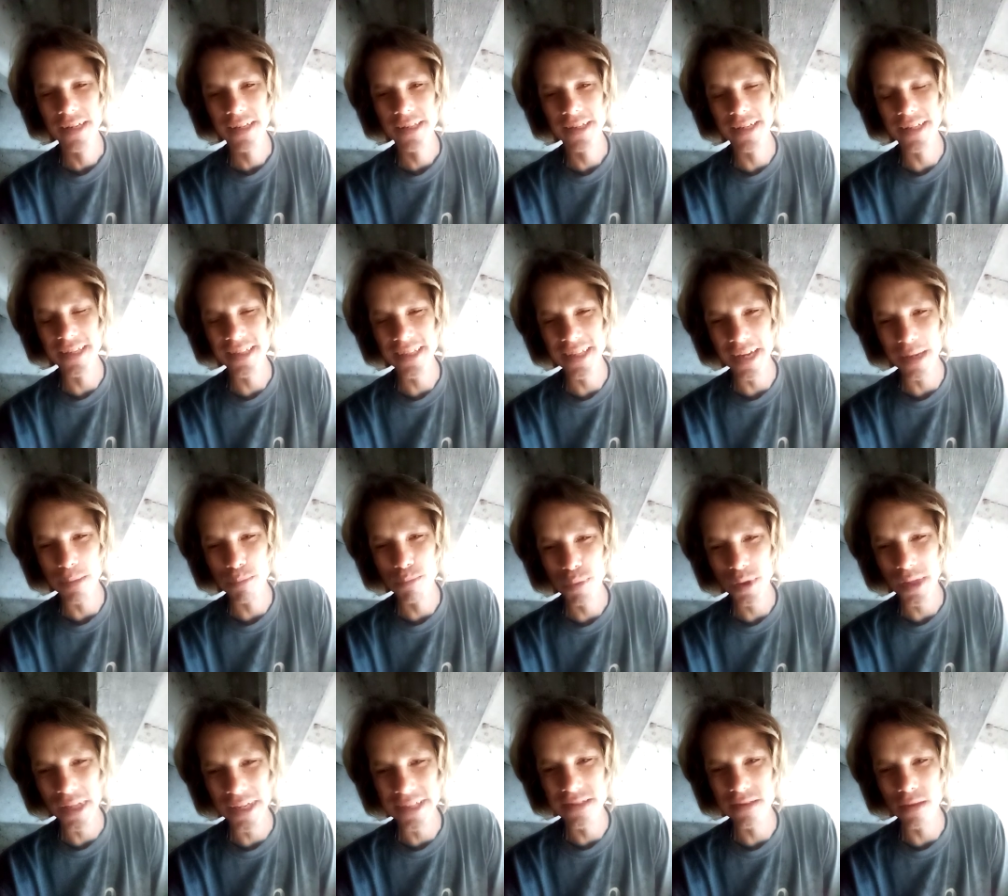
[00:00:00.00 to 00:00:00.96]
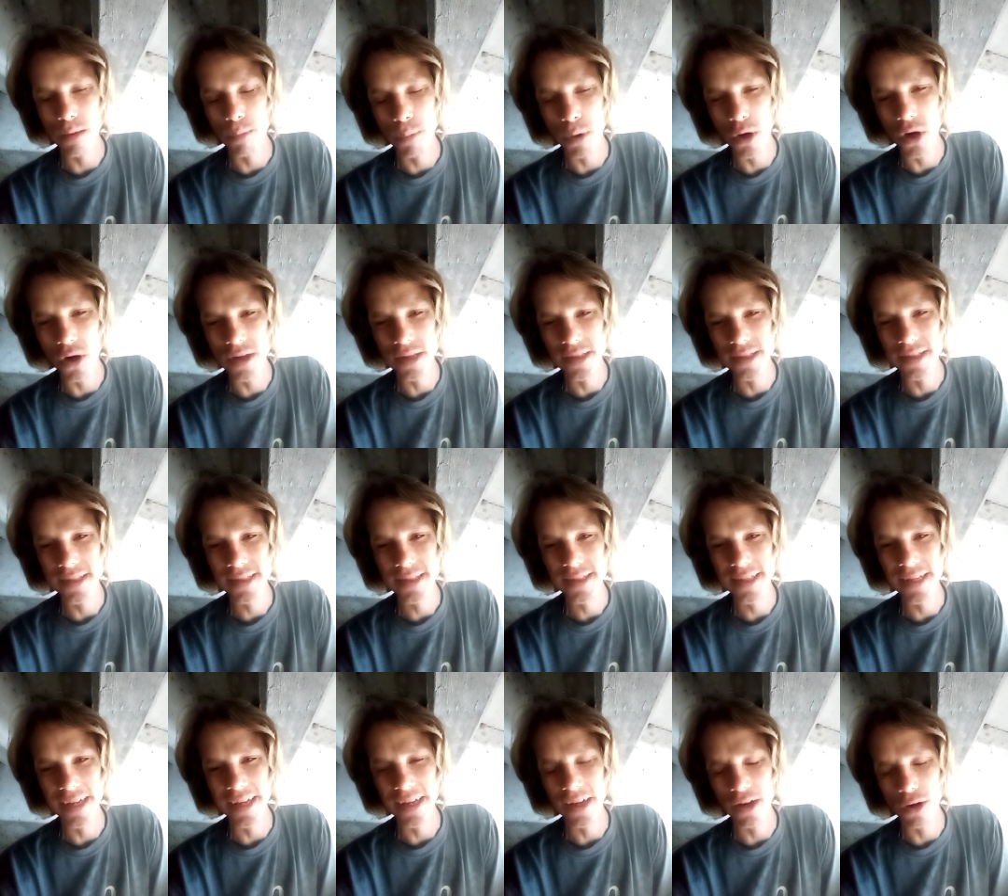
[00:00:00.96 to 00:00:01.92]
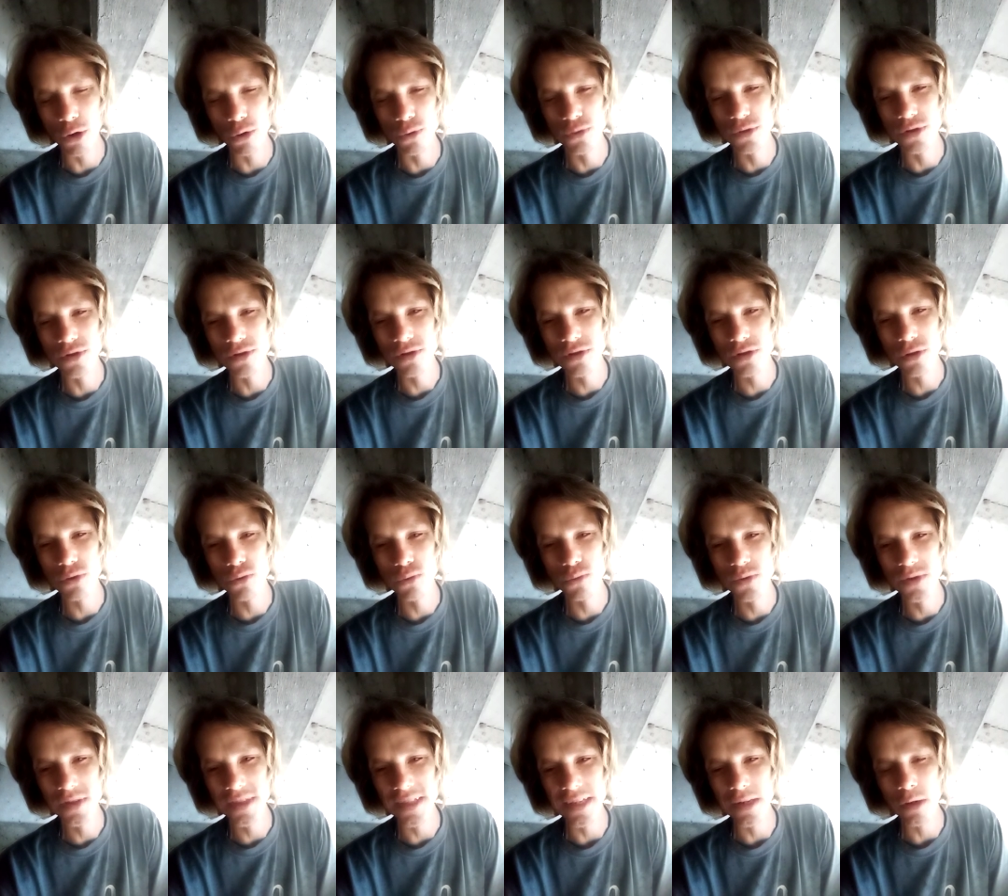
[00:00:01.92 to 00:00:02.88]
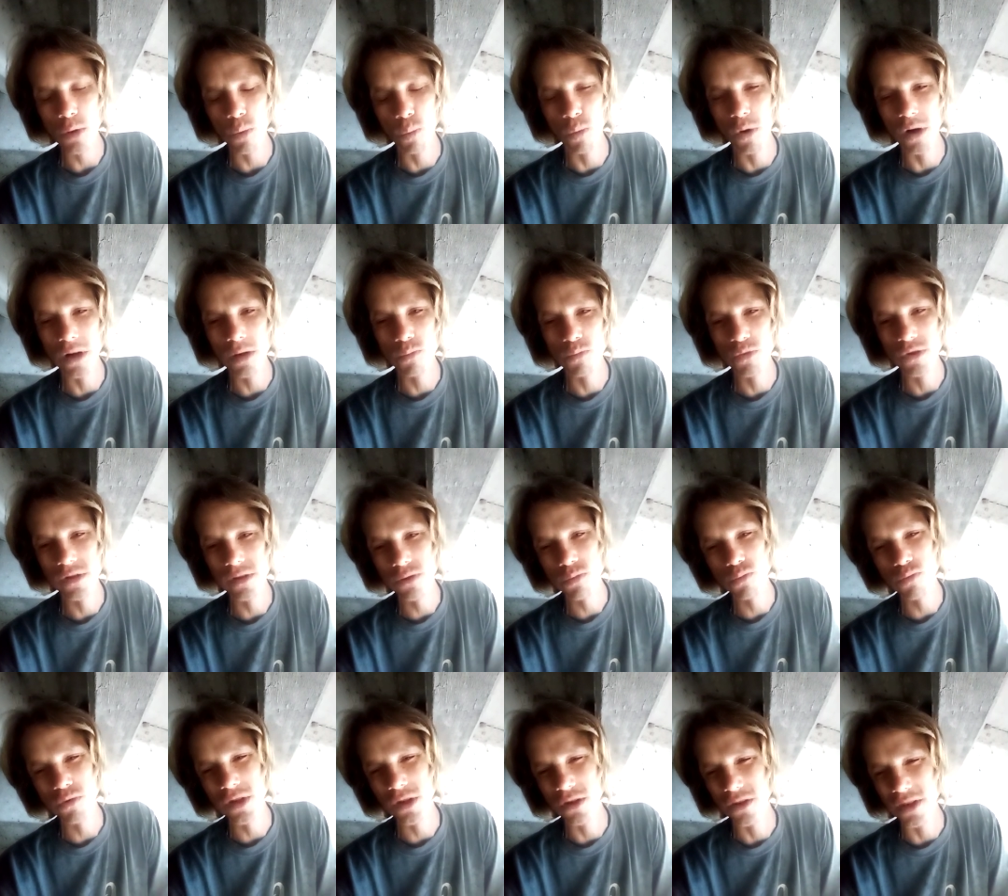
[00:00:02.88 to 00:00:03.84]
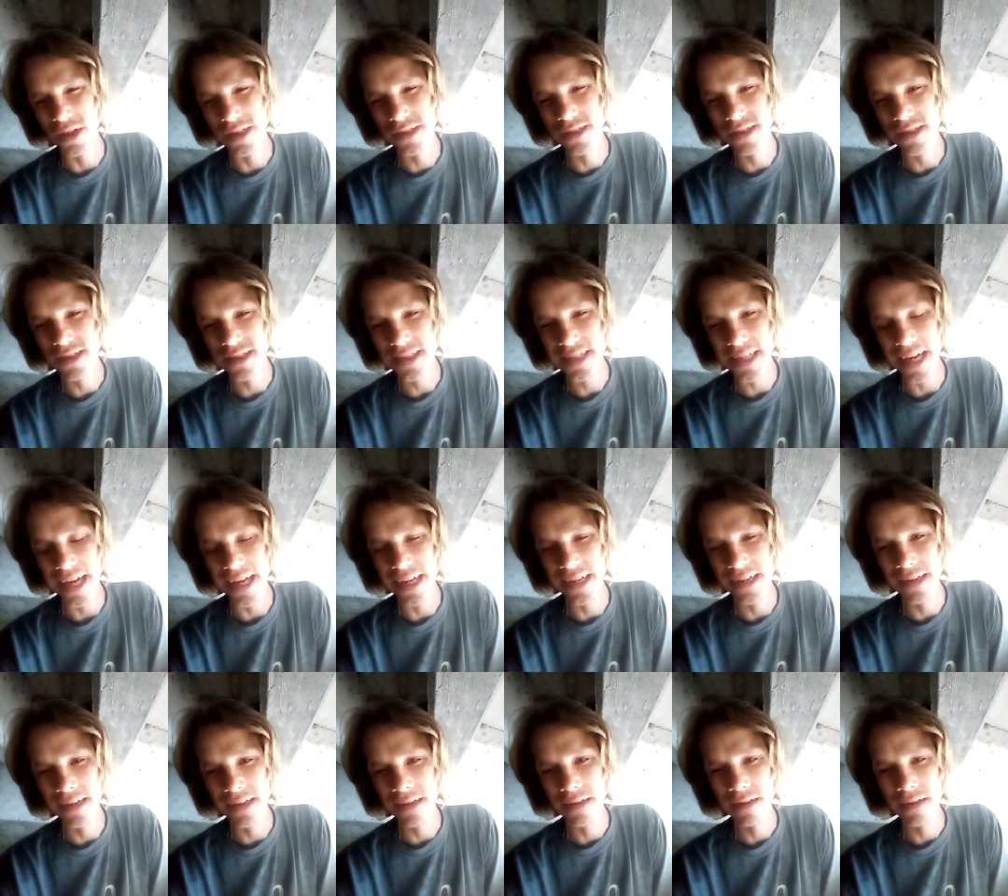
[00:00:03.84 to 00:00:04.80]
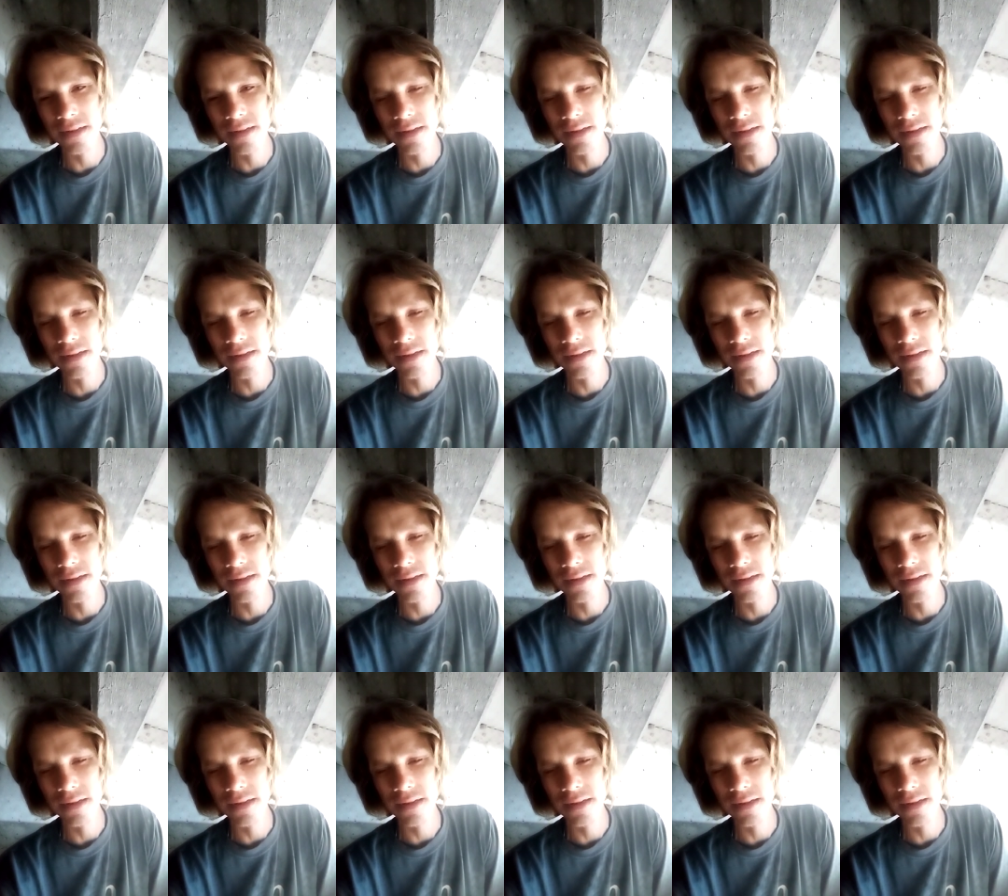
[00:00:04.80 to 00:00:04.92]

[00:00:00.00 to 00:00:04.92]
that they place upon us, the elders who seek one with real understanding,